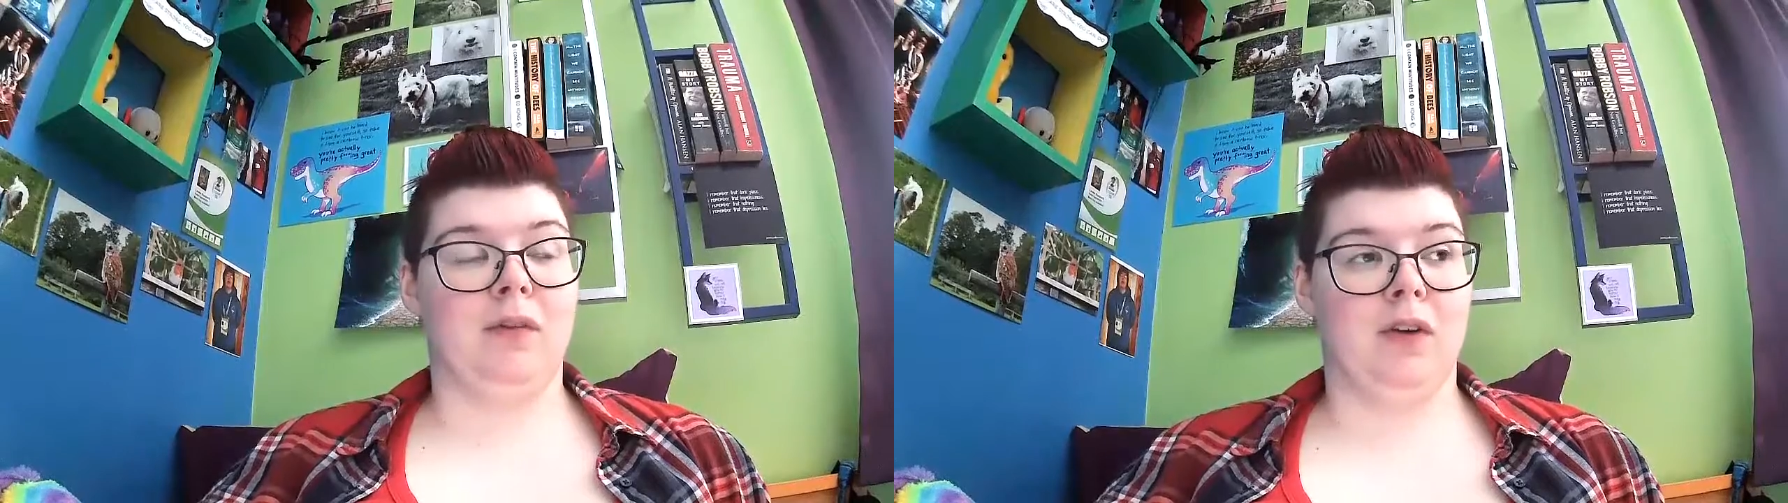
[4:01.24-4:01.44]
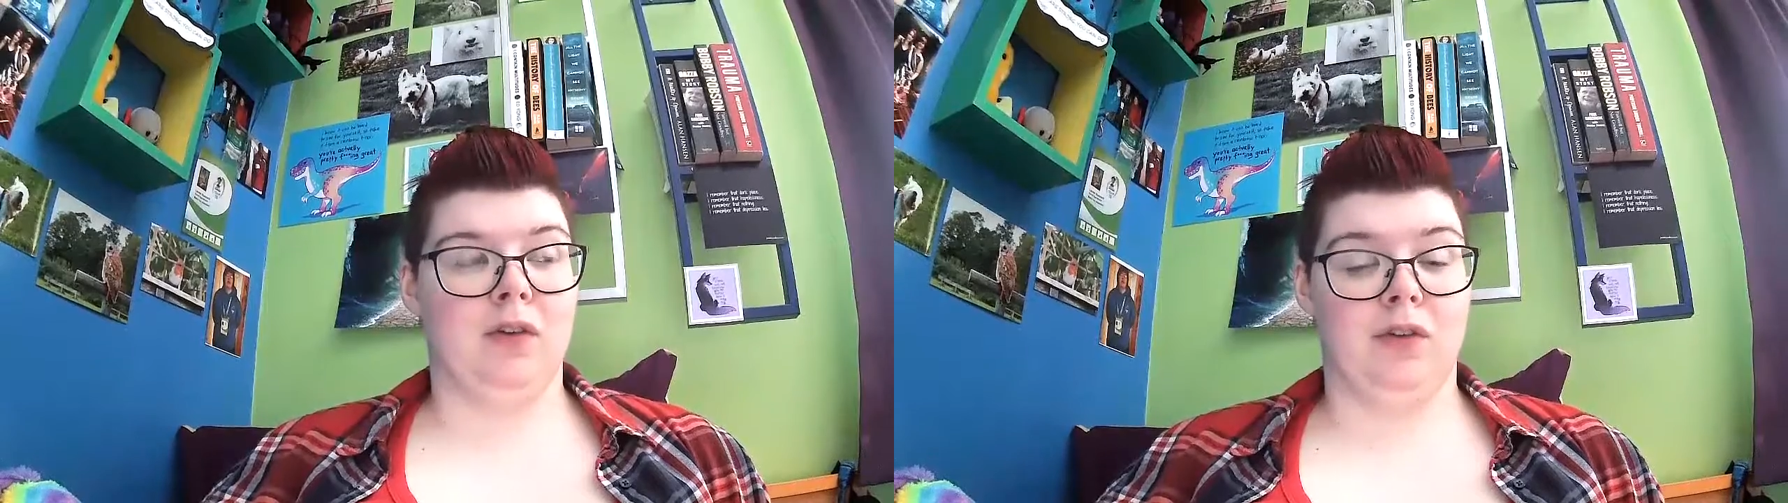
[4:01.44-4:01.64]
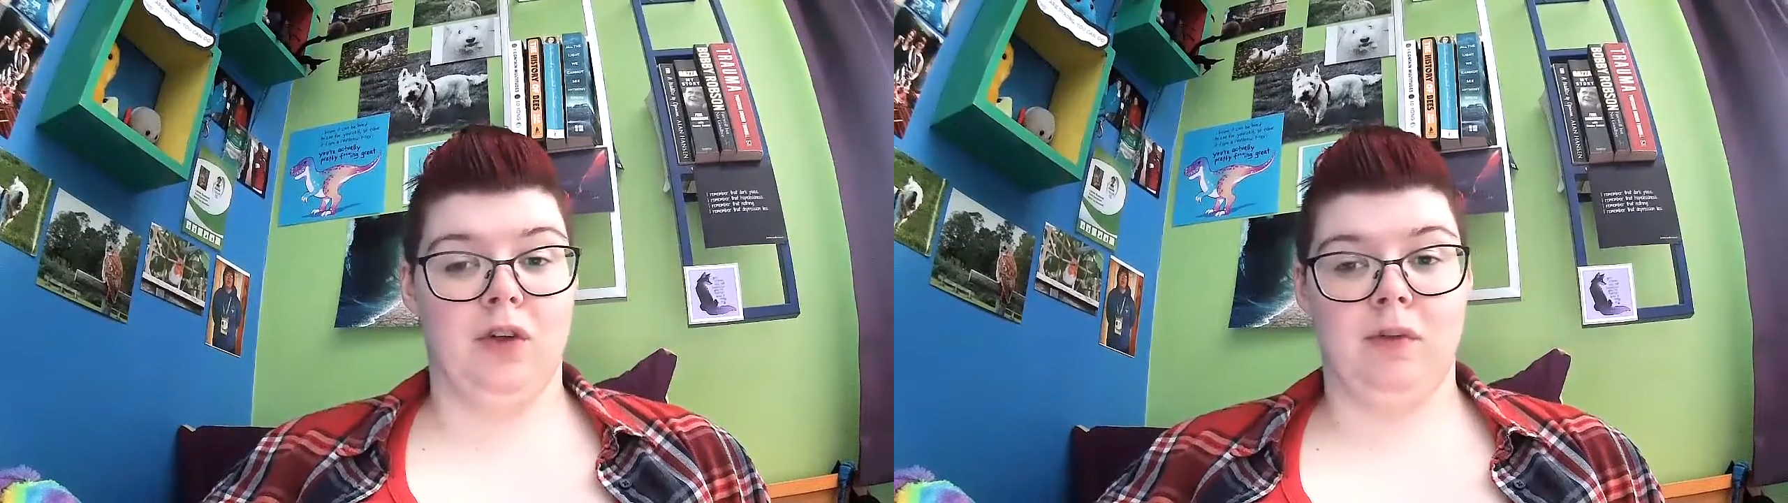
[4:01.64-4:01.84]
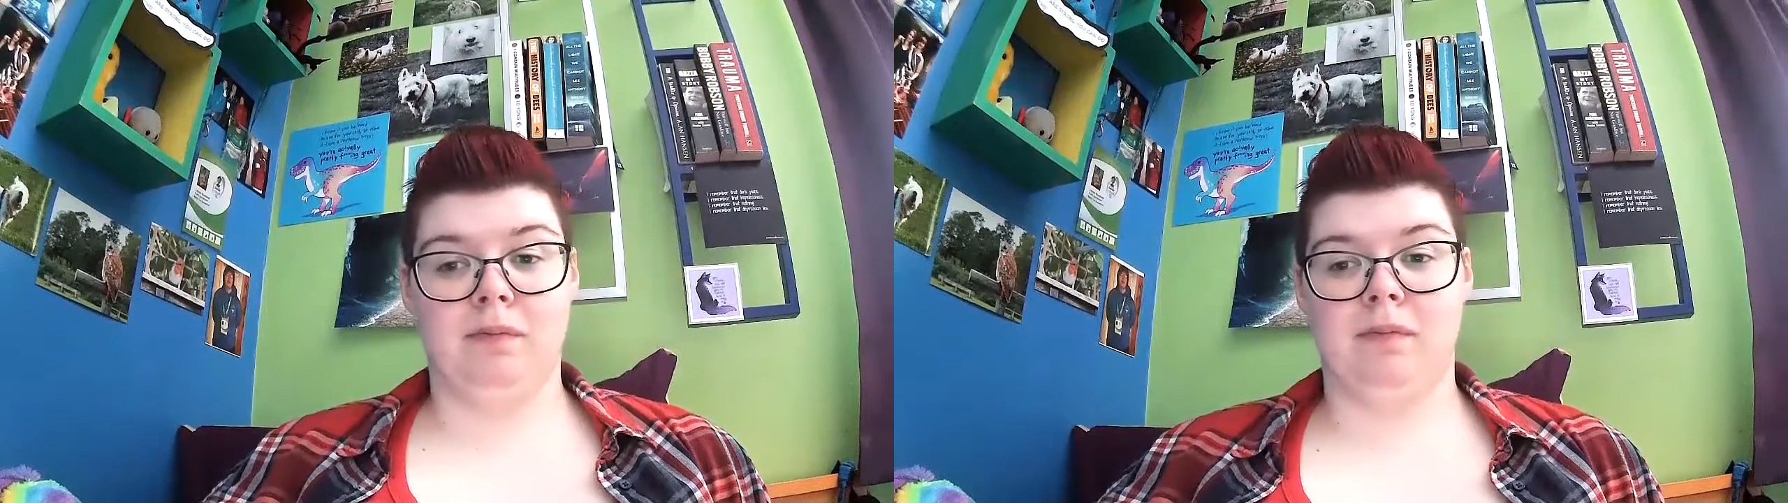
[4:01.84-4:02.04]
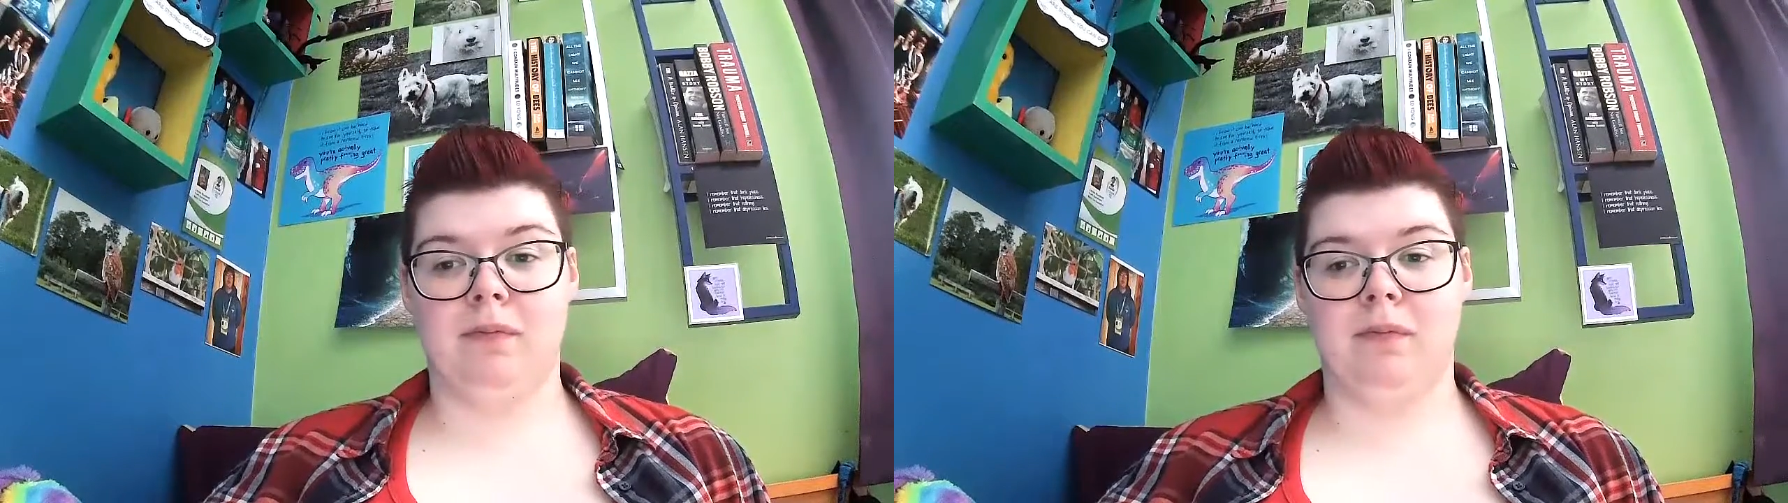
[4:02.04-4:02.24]
come onto a Zoom,
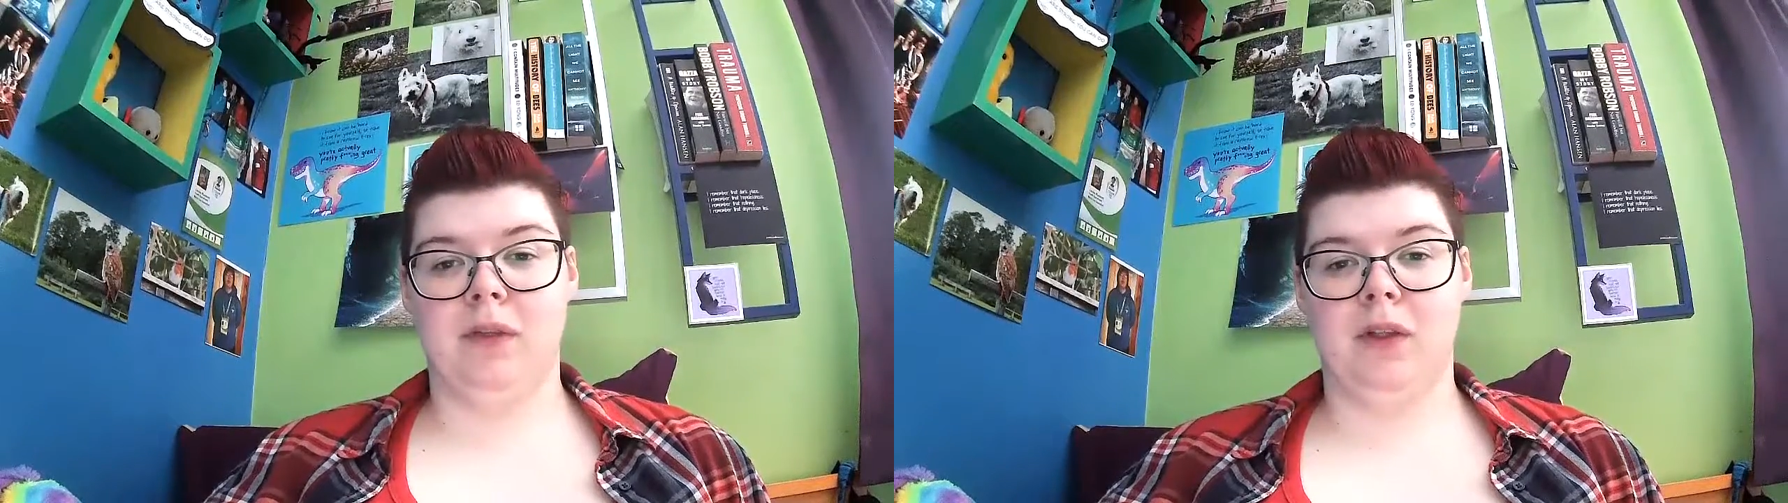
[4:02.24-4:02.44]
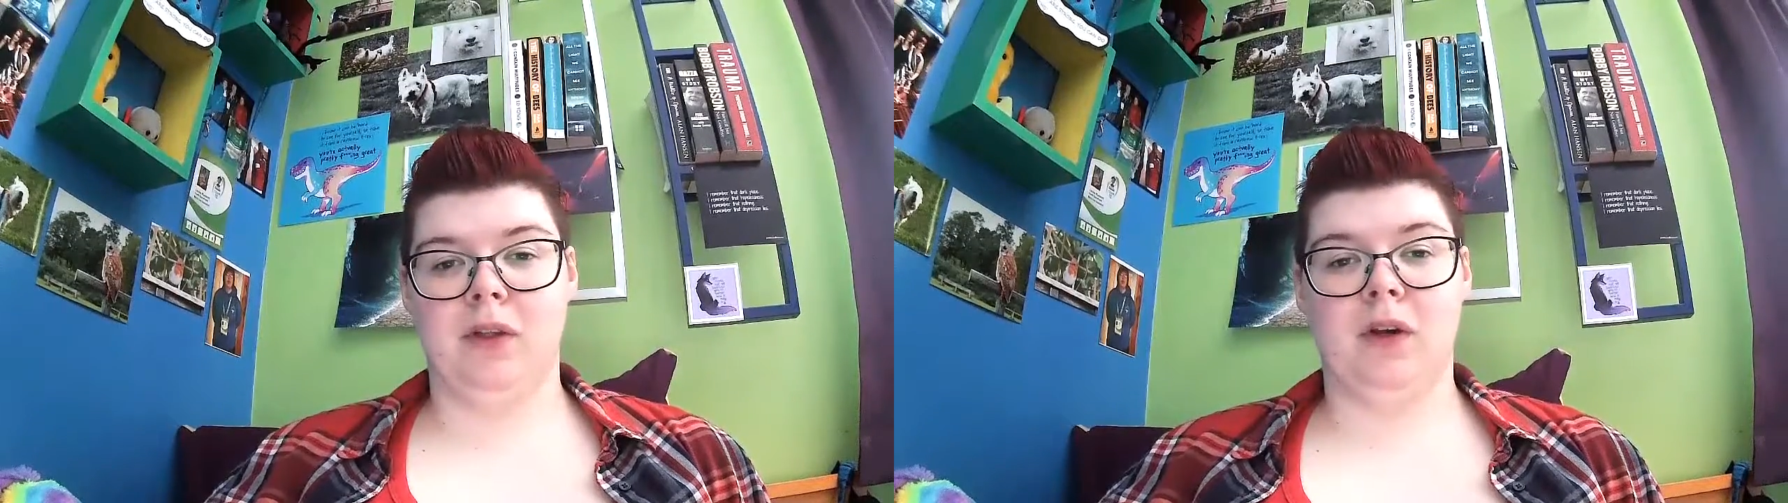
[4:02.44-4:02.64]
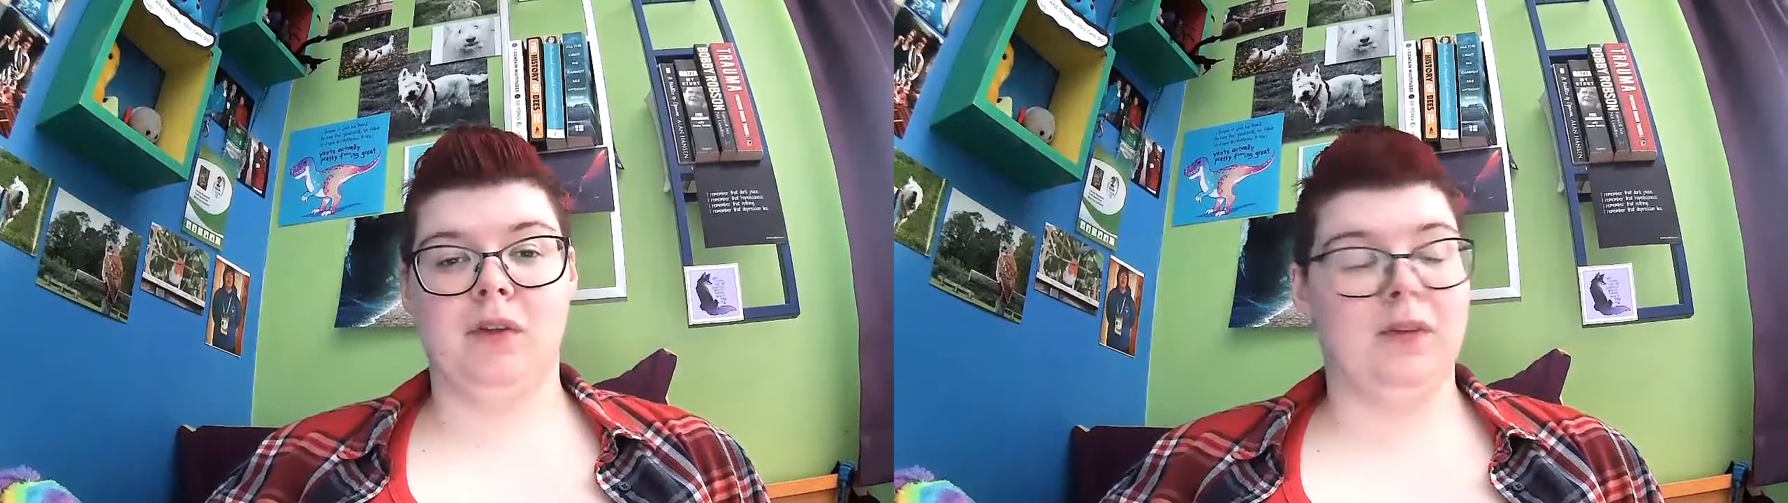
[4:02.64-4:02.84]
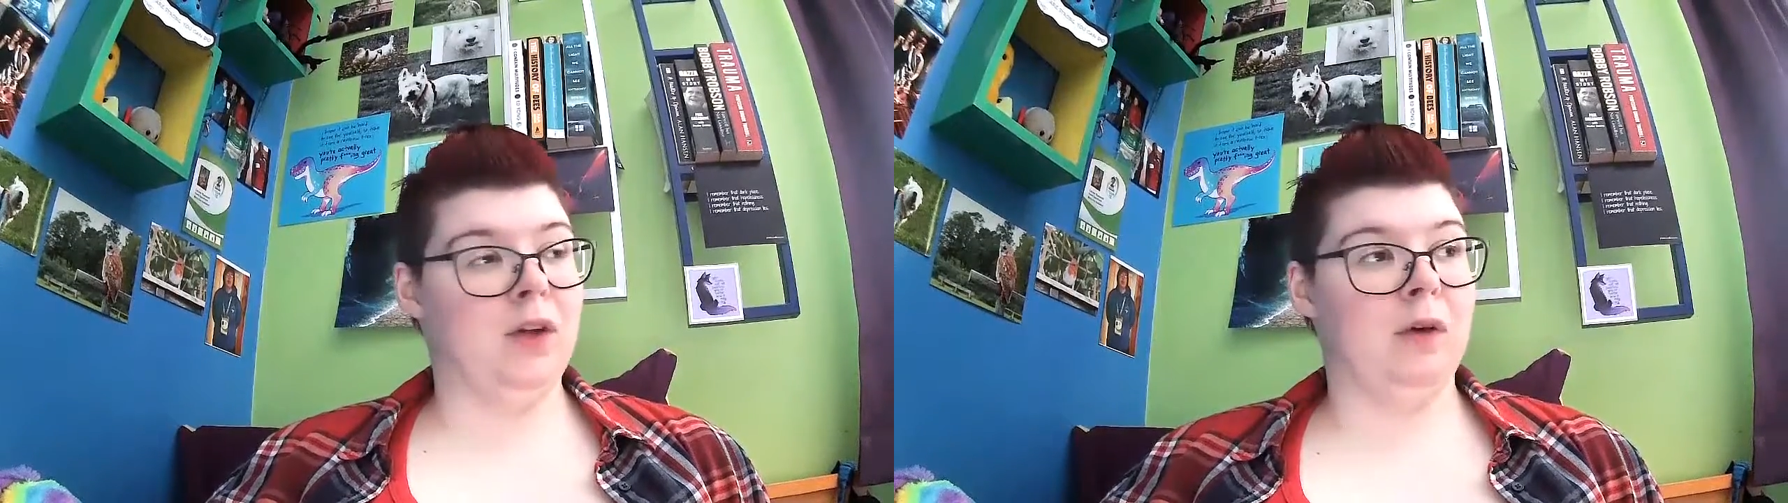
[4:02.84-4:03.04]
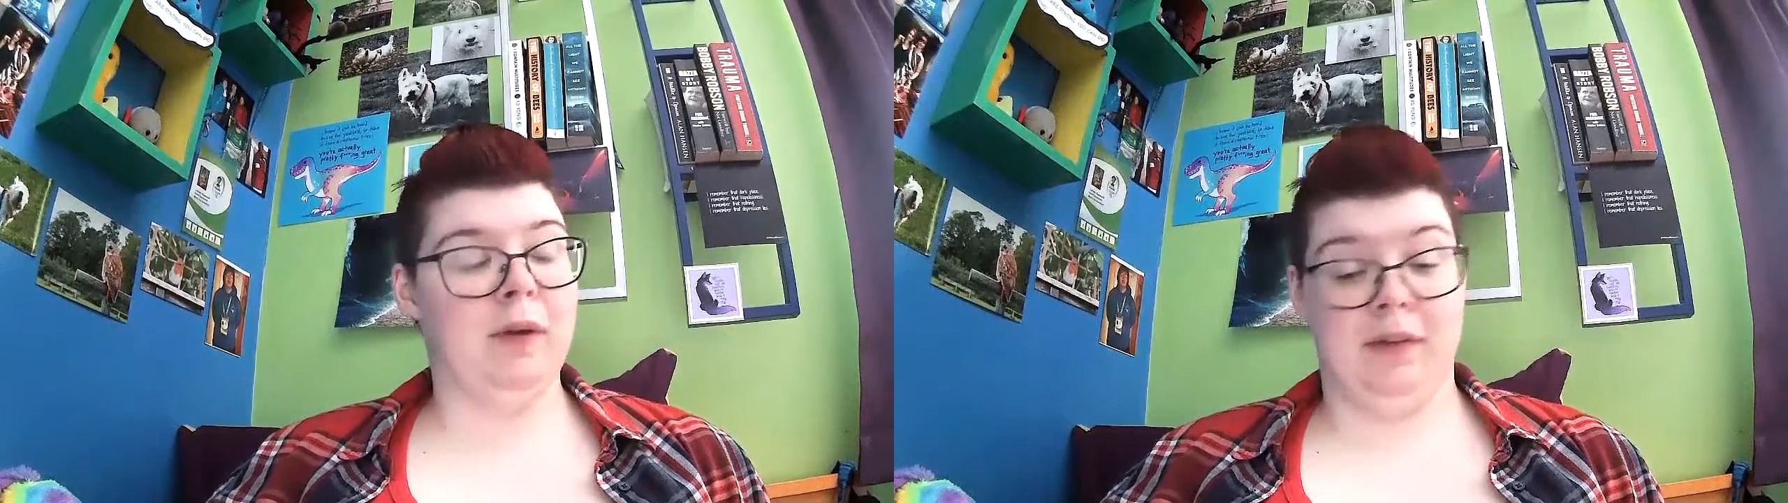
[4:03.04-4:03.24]

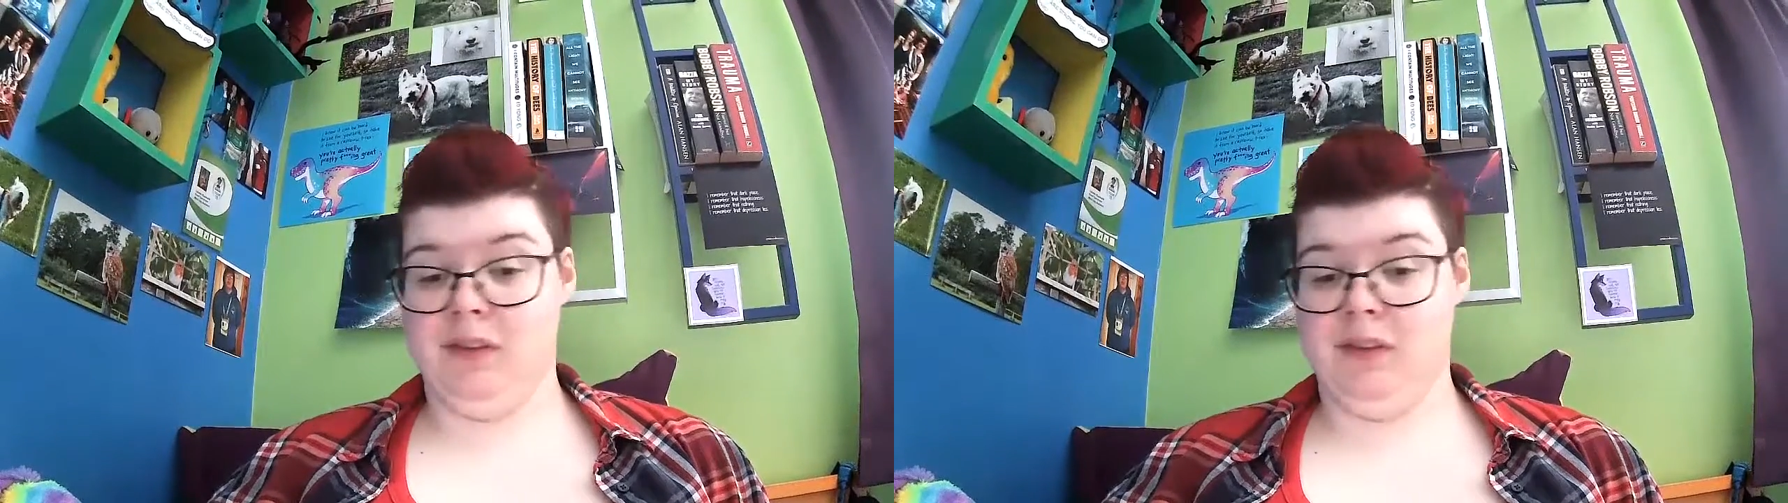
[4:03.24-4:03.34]
nobody